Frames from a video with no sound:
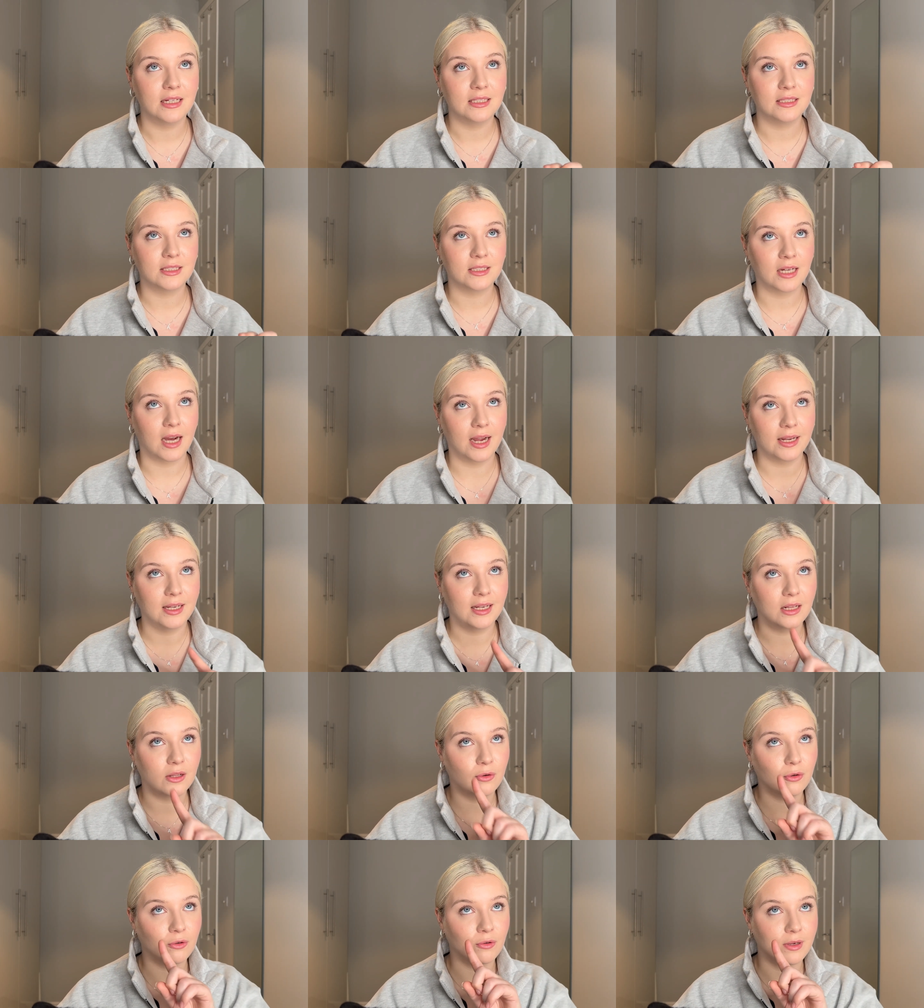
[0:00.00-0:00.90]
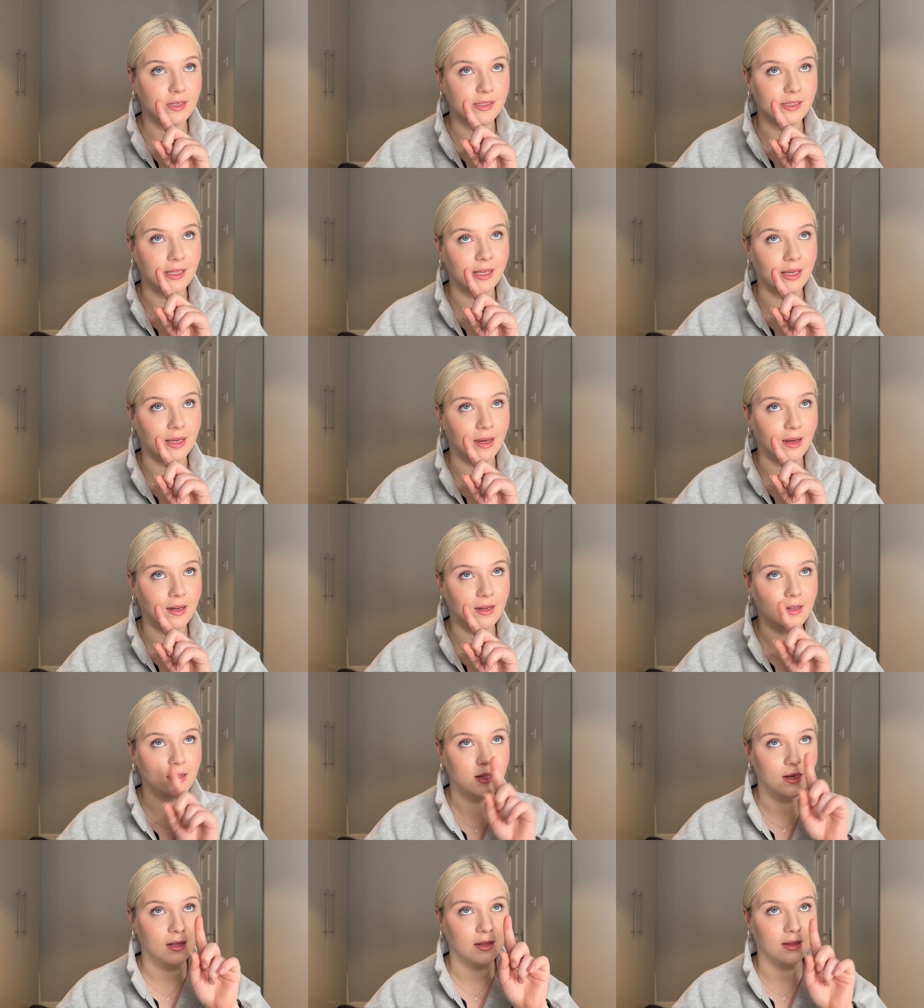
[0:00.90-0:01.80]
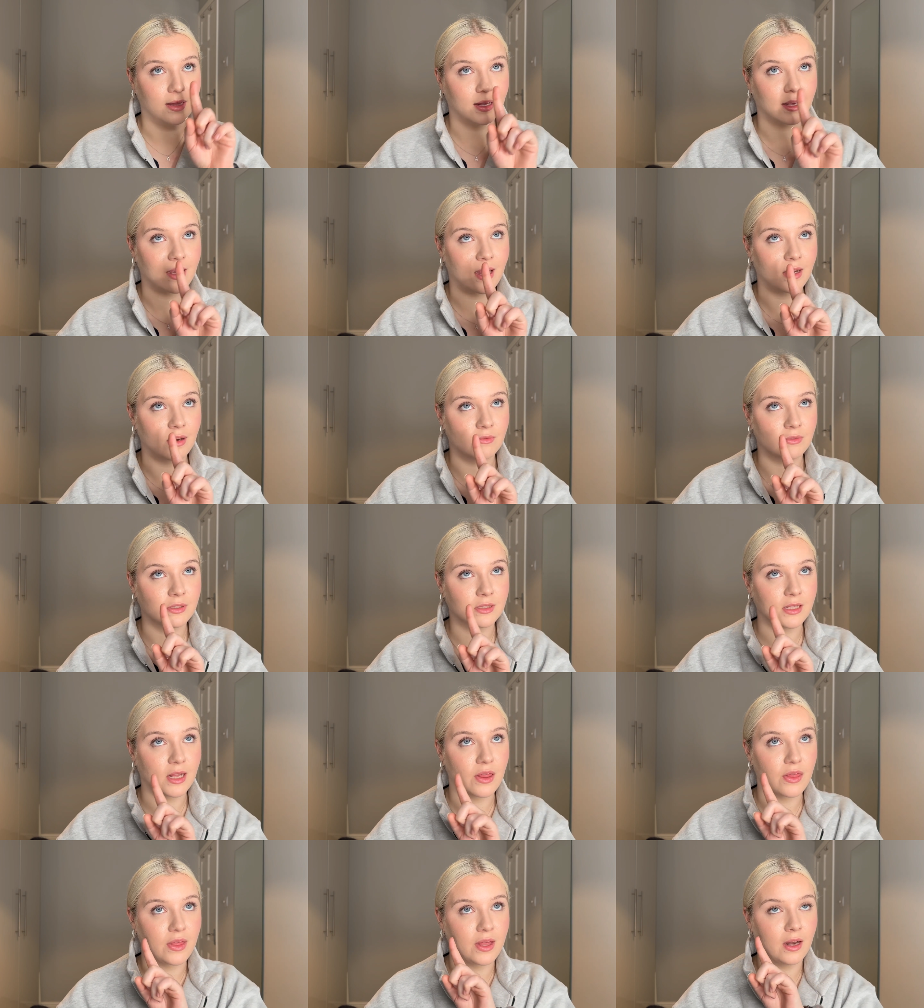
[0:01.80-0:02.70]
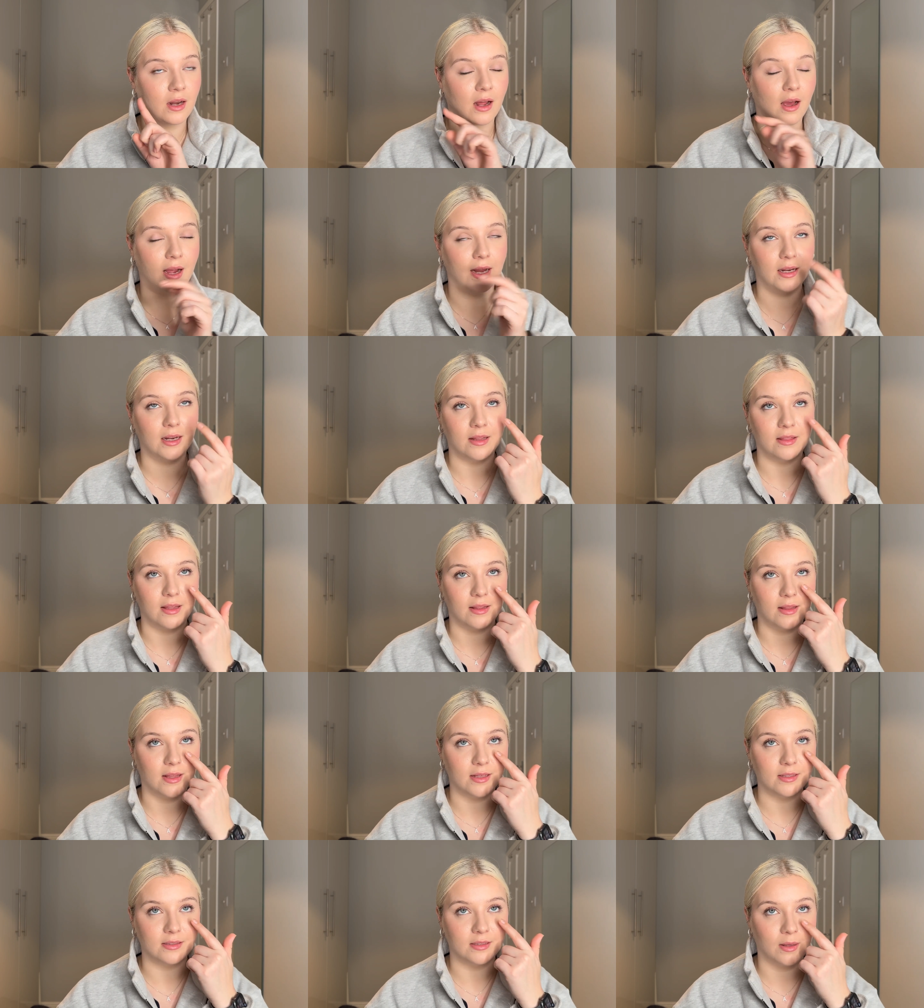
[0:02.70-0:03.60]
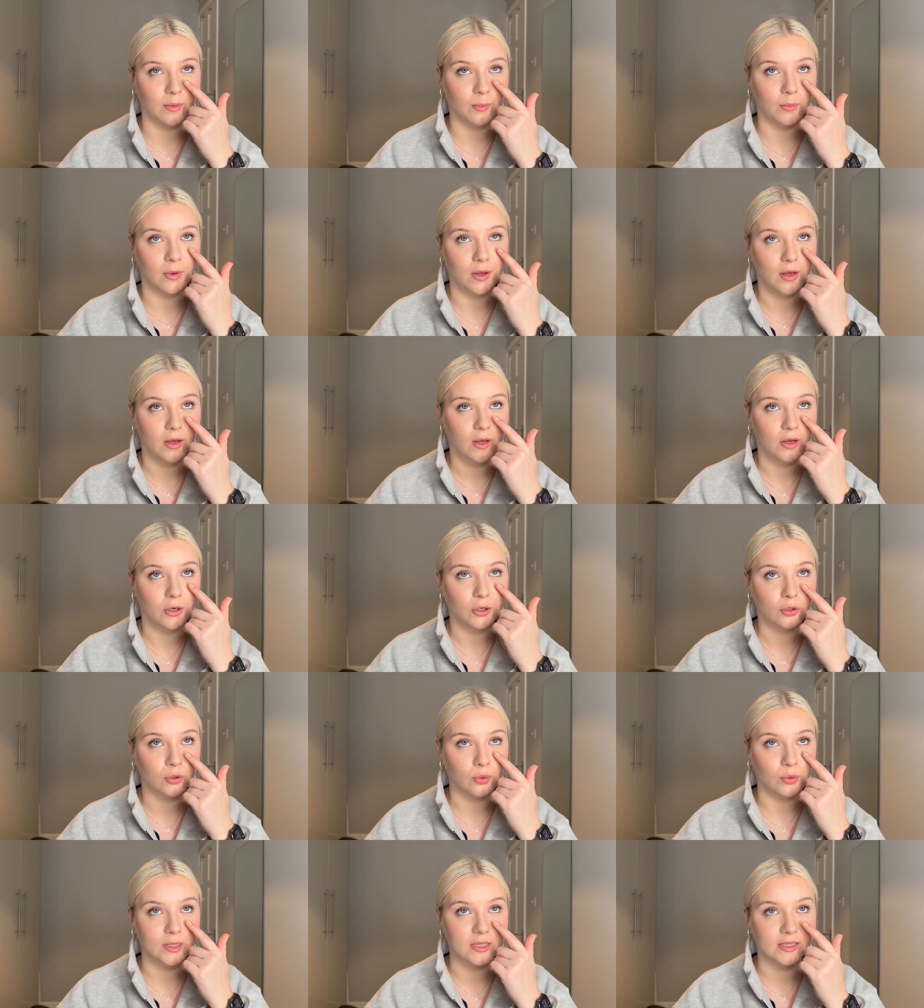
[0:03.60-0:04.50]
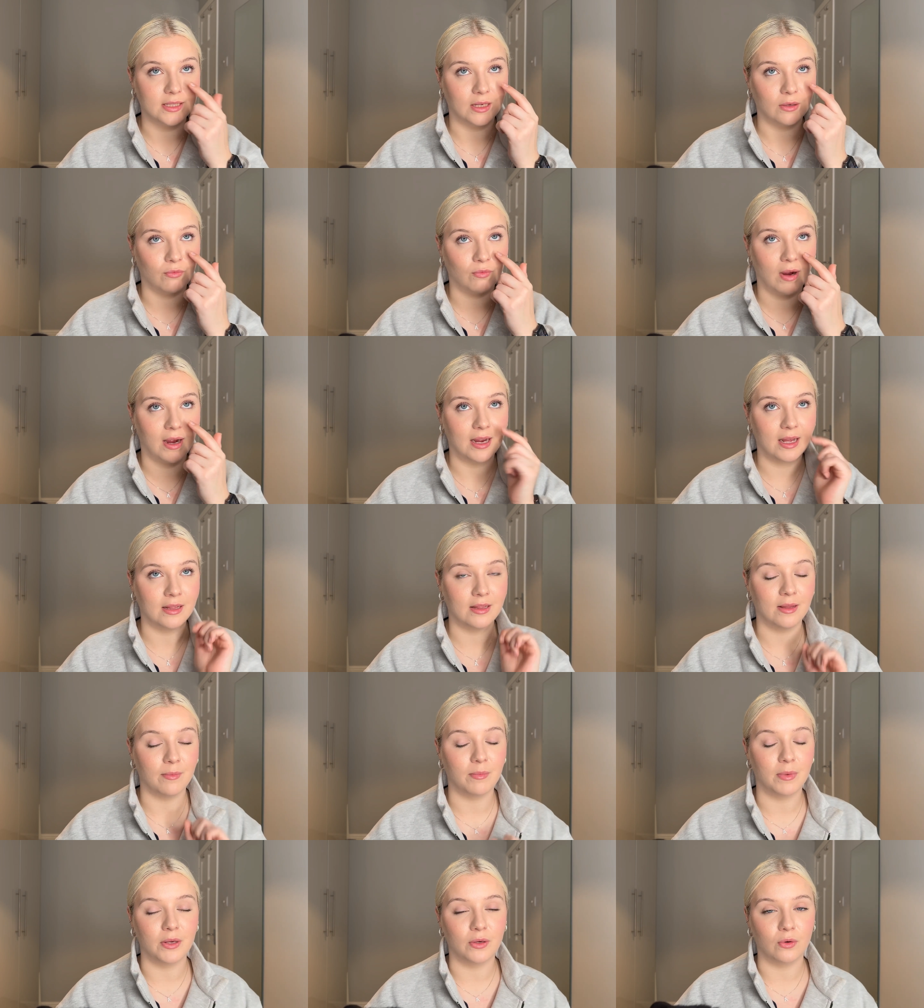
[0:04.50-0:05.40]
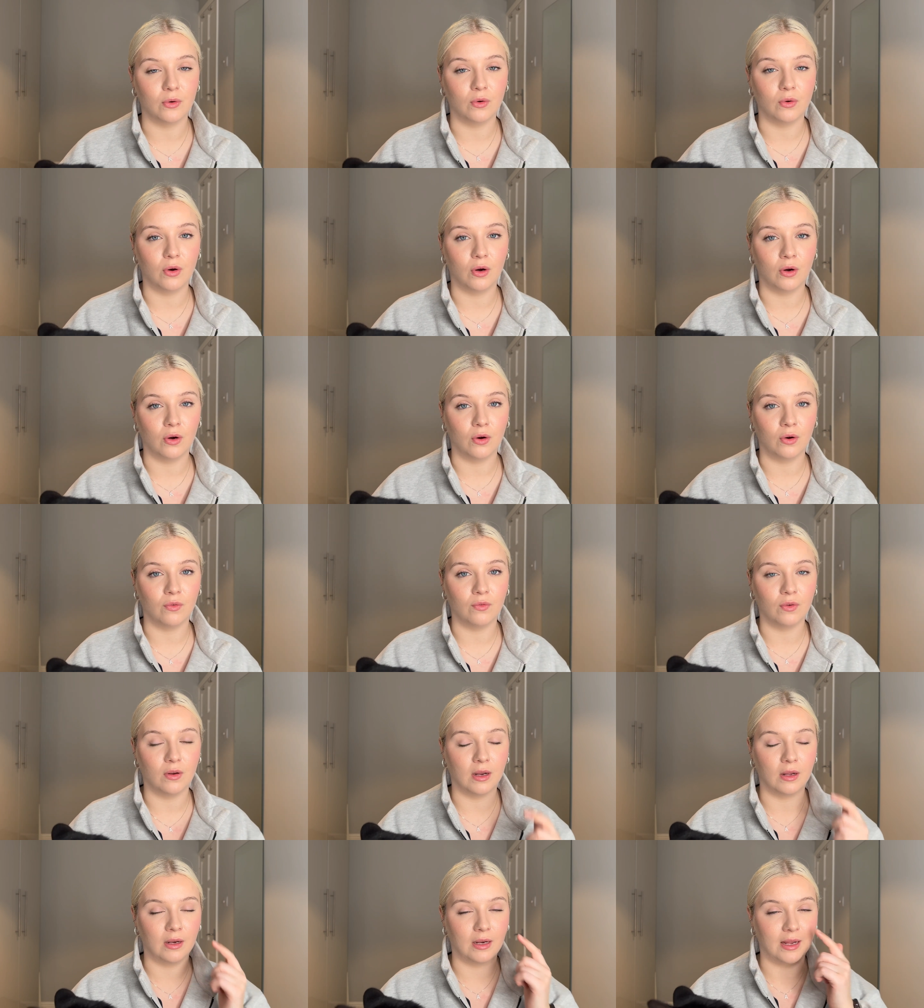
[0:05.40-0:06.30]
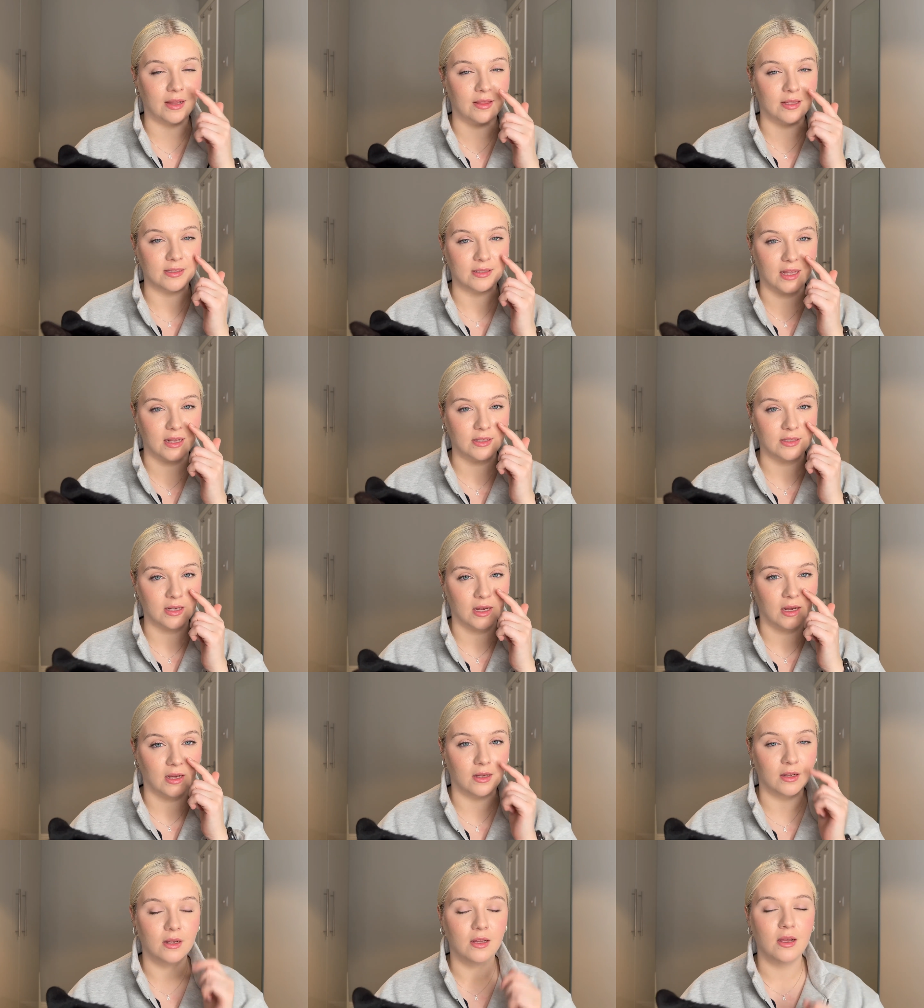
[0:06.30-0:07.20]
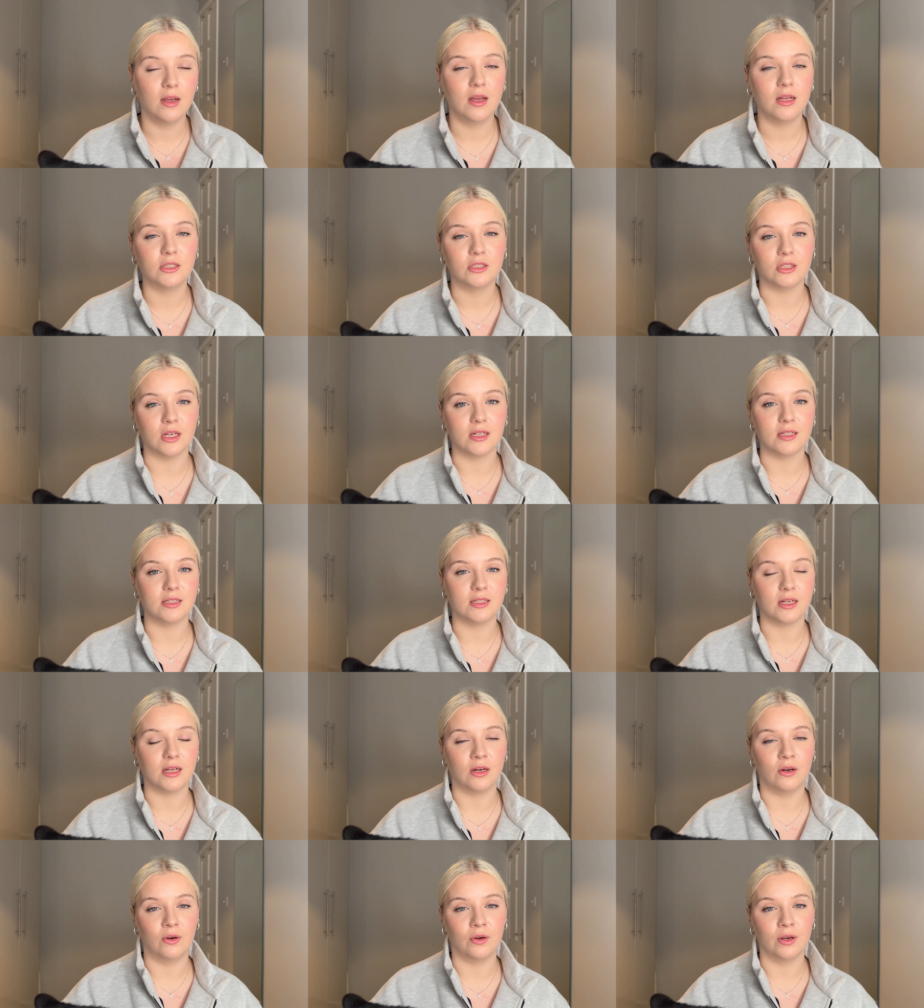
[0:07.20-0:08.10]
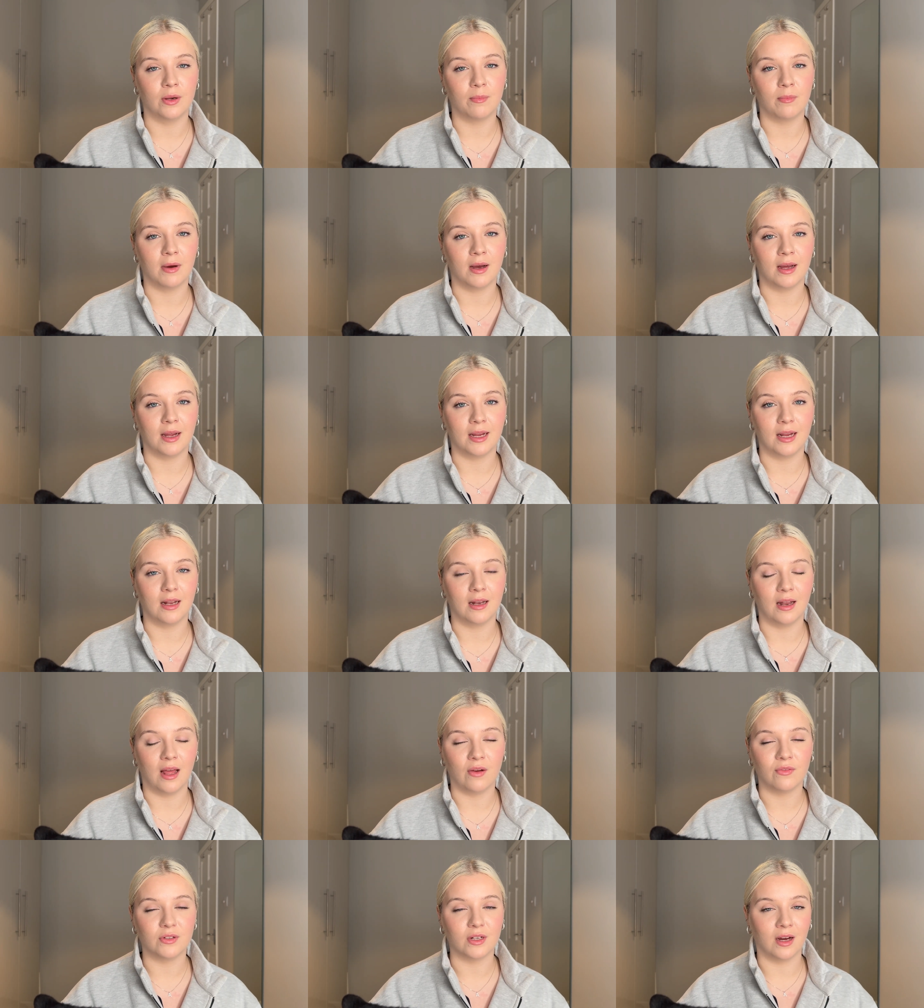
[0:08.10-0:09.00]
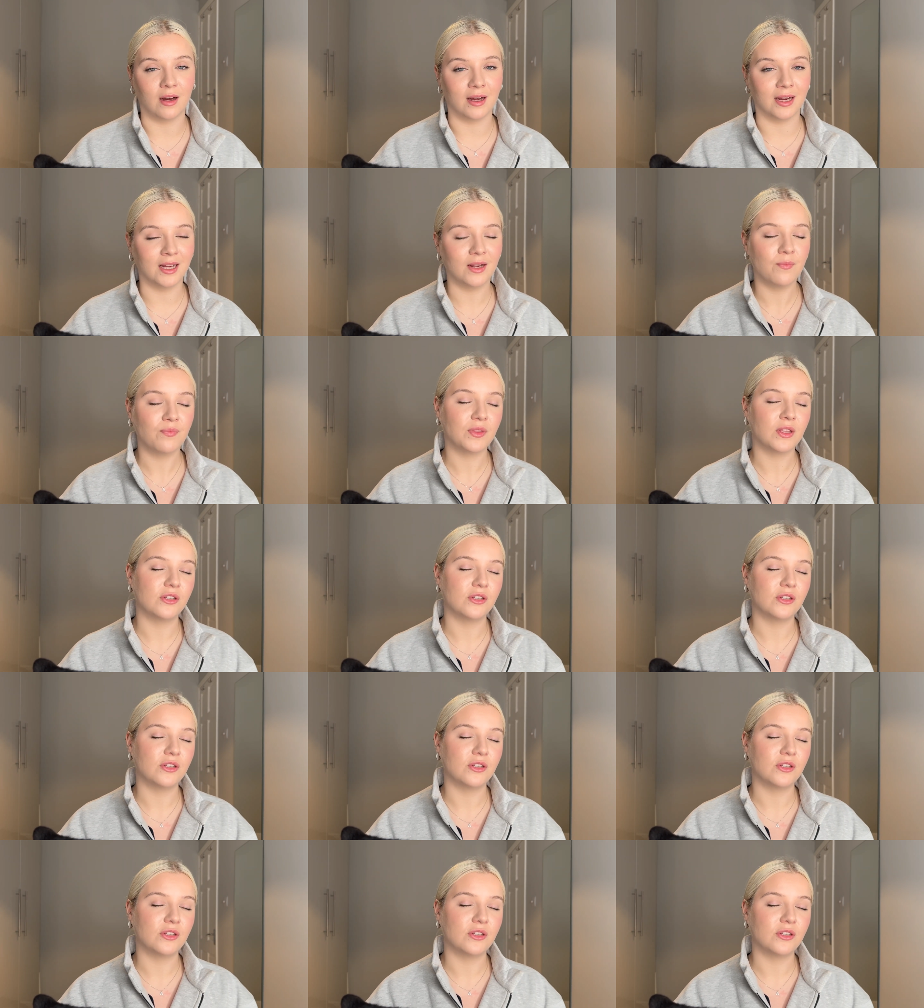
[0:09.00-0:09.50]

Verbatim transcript: tiny little crease here, that kind of just a thin line, and then there's some creasing right in the middle of, uh, at the center, just on my left eye.